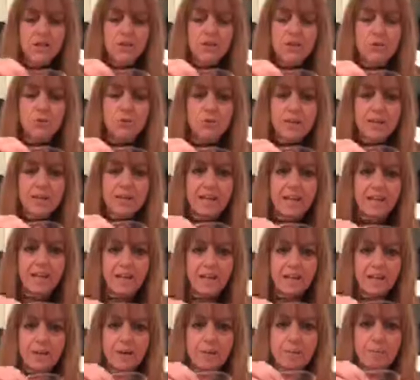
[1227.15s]
you
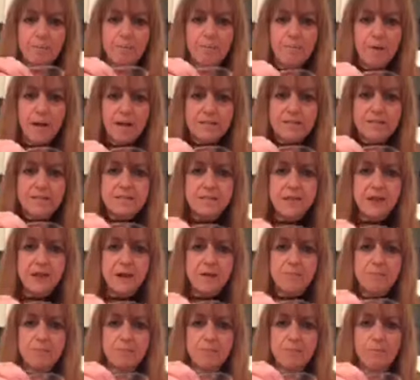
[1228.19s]
can't mess
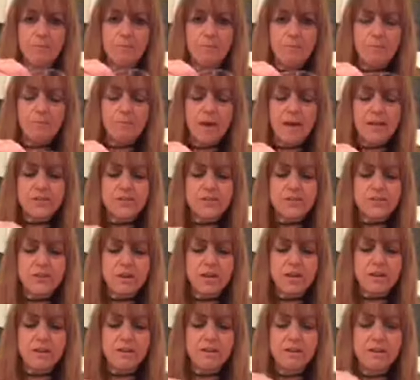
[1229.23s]
up
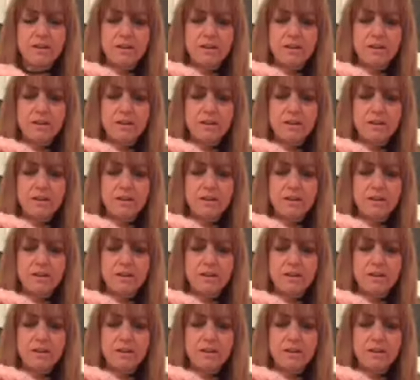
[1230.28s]
measuring